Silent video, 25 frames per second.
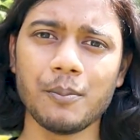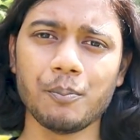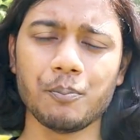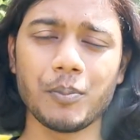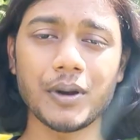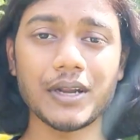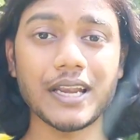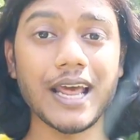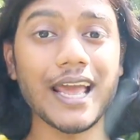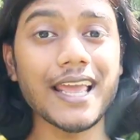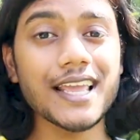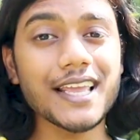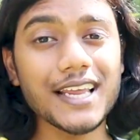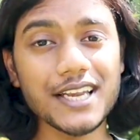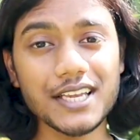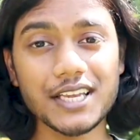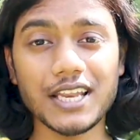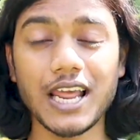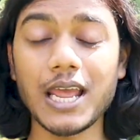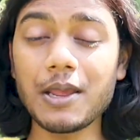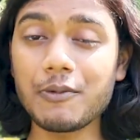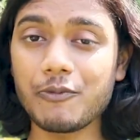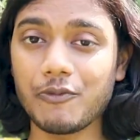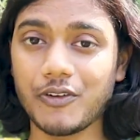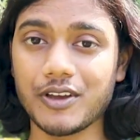But I can
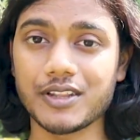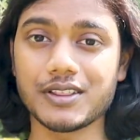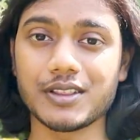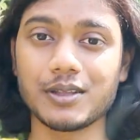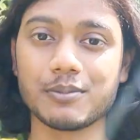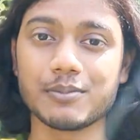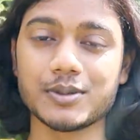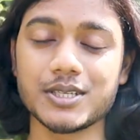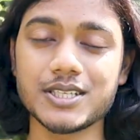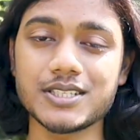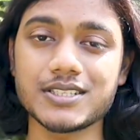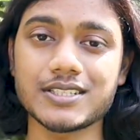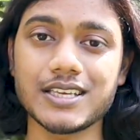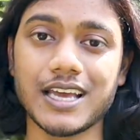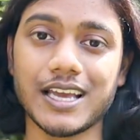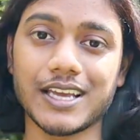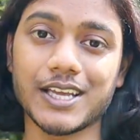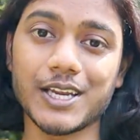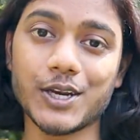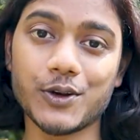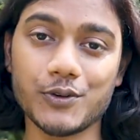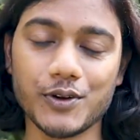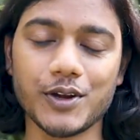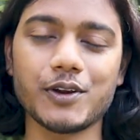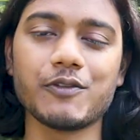type Vietnamese, I
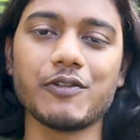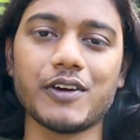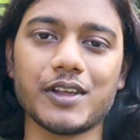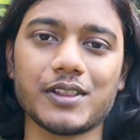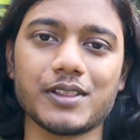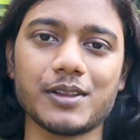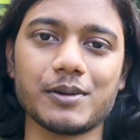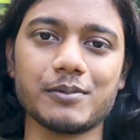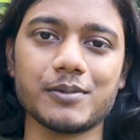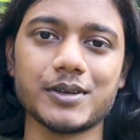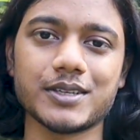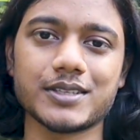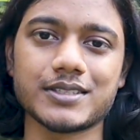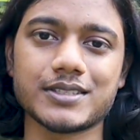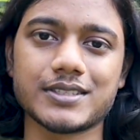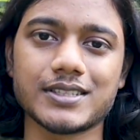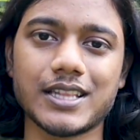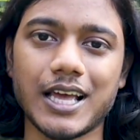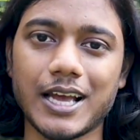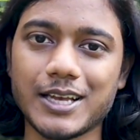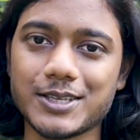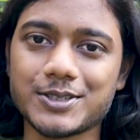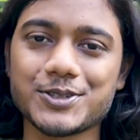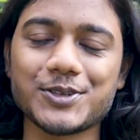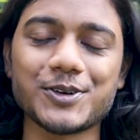can read Vietnamese,
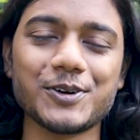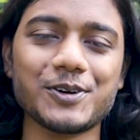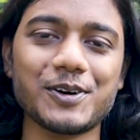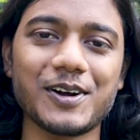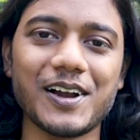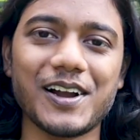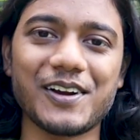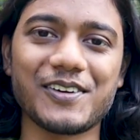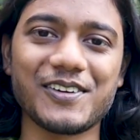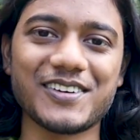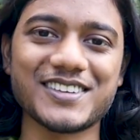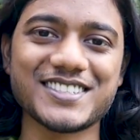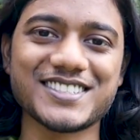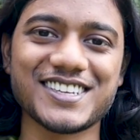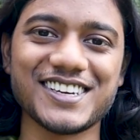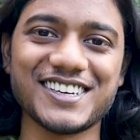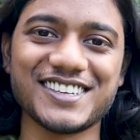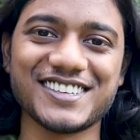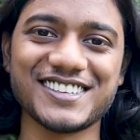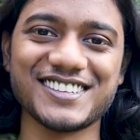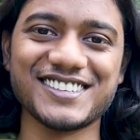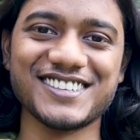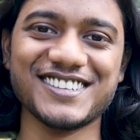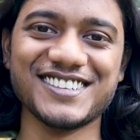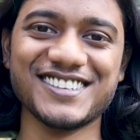thanks to Google
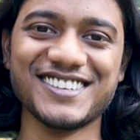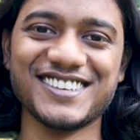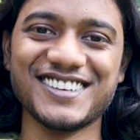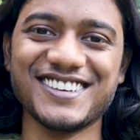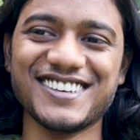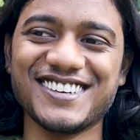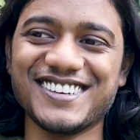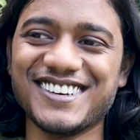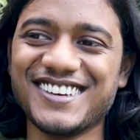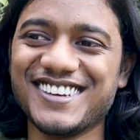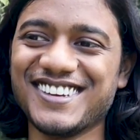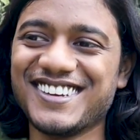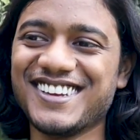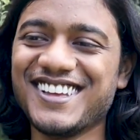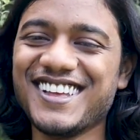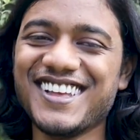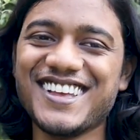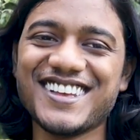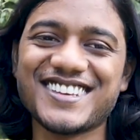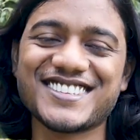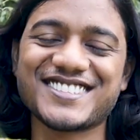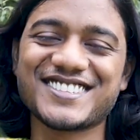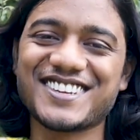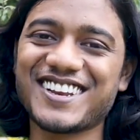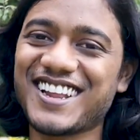Translator.
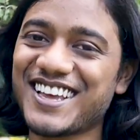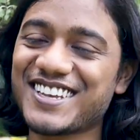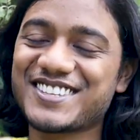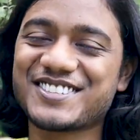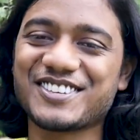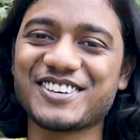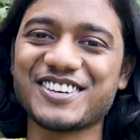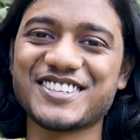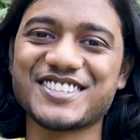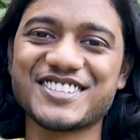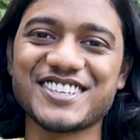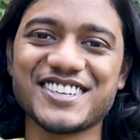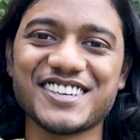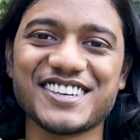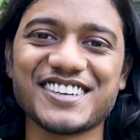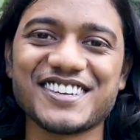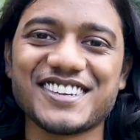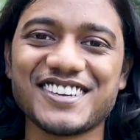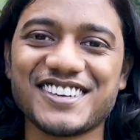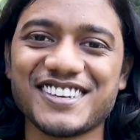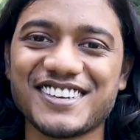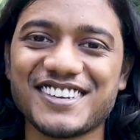So next question.